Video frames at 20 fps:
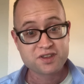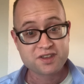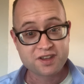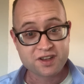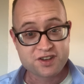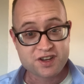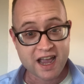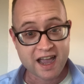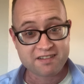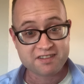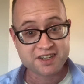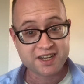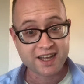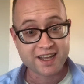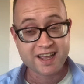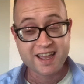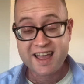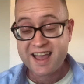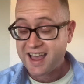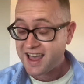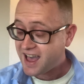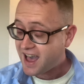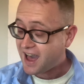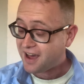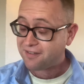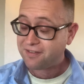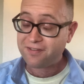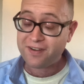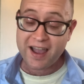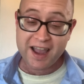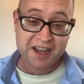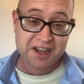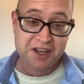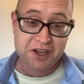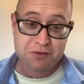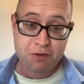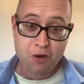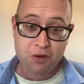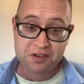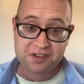to charity, and thank
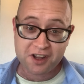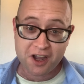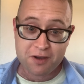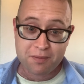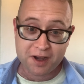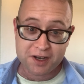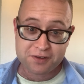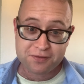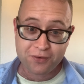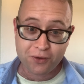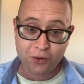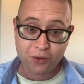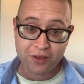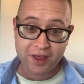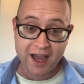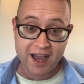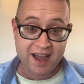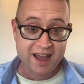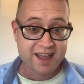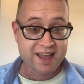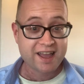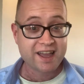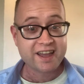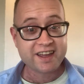you all so much for that.